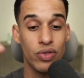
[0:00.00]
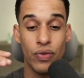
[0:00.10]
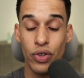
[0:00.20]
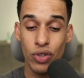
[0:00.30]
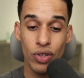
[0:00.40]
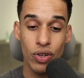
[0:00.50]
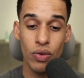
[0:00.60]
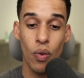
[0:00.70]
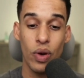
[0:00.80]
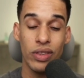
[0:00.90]
So If you don't
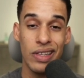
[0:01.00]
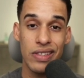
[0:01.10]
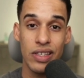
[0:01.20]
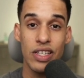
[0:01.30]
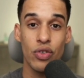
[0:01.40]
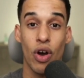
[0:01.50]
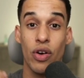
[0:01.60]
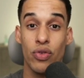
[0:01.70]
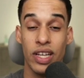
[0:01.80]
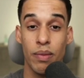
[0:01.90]
know what this is or how
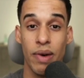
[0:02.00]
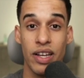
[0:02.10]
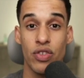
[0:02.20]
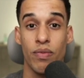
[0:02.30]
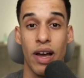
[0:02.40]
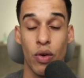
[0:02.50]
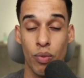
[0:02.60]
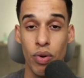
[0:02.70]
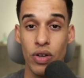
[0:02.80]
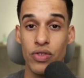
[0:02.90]
to take advantage of
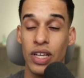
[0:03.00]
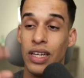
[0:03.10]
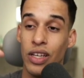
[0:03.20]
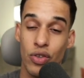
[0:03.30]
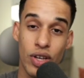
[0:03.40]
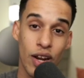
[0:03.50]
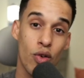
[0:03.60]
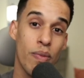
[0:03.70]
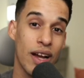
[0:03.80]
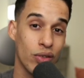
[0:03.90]
backward pawns, you gotta go
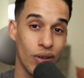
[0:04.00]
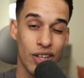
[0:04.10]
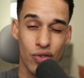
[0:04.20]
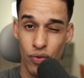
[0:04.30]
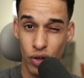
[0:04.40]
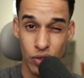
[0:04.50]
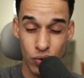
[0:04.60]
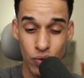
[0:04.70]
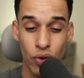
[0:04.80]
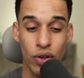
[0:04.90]
back to lesson
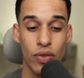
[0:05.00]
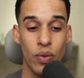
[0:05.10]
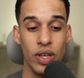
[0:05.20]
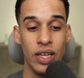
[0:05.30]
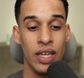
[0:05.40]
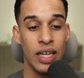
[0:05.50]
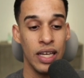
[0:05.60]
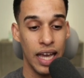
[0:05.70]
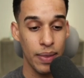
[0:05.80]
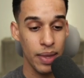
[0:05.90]
42, 43.
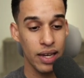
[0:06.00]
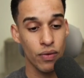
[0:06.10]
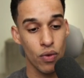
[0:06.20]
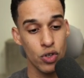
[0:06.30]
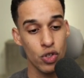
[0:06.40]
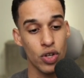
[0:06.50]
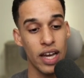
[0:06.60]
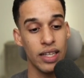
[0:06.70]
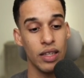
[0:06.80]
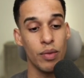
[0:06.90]
And then, of course, you
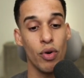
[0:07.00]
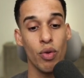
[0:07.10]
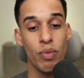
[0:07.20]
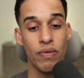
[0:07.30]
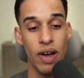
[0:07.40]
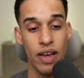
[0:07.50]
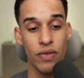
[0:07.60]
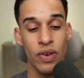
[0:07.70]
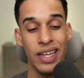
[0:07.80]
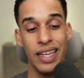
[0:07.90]
got the pawn on
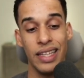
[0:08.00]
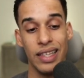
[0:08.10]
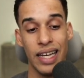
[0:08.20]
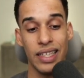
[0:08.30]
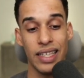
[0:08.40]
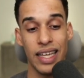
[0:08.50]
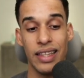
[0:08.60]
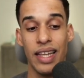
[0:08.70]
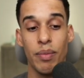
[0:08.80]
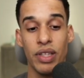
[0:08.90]
b5 that
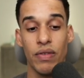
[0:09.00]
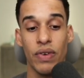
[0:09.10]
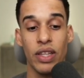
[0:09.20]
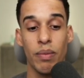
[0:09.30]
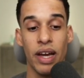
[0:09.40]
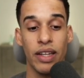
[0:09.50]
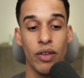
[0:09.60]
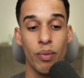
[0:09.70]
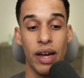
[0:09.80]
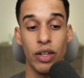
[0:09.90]
cannot be defended by, no,
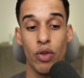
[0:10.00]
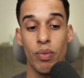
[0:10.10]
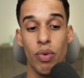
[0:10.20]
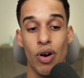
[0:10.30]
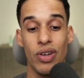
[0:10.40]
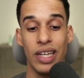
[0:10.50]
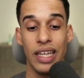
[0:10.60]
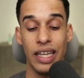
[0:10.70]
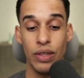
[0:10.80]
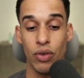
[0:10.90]
by another pawn
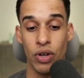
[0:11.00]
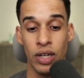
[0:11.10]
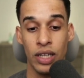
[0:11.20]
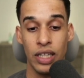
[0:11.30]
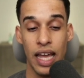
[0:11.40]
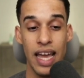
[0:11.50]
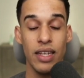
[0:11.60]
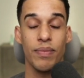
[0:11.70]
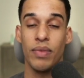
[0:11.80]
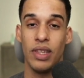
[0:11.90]
either.
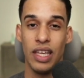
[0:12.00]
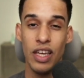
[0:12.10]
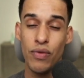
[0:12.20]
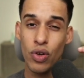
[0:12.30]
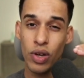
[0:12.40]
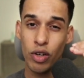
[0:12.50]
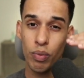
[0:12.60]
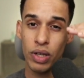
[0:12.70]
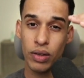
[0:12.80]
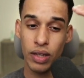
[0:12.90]
And if you go a little
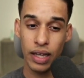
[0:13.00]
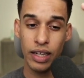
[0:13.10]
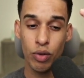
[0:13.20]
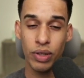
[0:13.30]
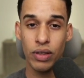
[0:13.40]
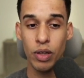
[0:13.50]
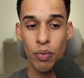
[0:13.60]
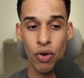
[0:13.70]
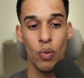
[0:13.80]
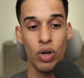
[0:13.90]
bit a little bit
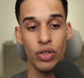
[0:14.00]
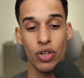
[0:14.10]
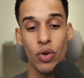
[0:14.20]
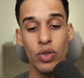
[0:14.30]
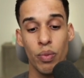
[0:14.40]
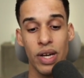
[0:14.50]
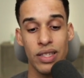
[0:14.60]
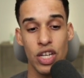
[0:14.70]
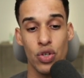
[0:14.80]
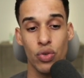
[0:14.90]
deeper, well, you're going to pay
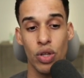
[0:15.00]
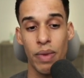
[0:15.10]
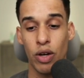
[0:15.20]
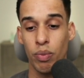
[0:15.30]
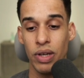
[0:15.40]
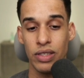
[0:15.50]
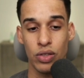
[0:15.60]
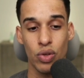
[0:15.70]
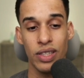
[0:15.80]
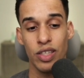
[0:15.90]
attention to the minor
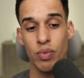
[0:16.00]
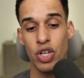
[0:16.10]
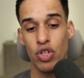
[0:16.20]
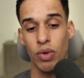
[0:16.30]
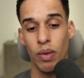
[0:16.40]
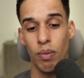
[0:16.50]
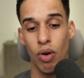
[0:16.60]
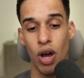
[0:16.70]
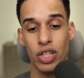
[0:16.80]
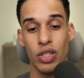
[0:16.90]
pieces. Look at this bishop
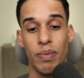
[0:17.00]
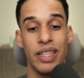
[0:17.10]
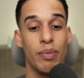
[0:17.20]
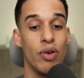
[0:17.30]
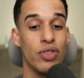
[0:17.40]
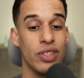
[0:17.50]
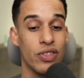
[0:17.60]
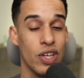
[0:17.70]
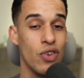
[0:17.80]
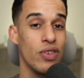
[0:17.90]
blocked by the pawns in the
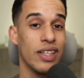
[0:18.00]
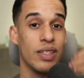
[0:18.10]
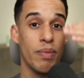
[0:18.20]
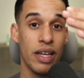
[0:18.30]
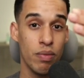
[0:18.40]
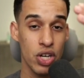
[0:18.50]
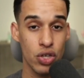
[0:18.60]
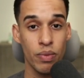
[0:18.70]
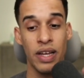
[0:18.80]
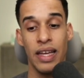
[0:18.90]
center. That's a bad
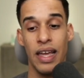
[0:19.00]
bishop.